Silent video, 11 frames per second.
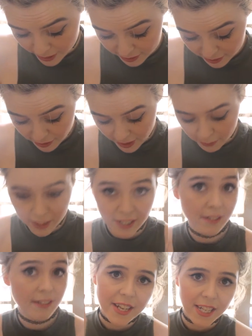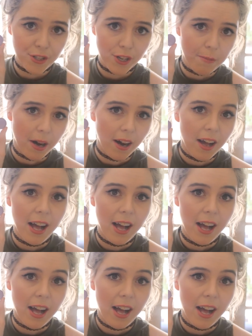So that one is Daydreamer,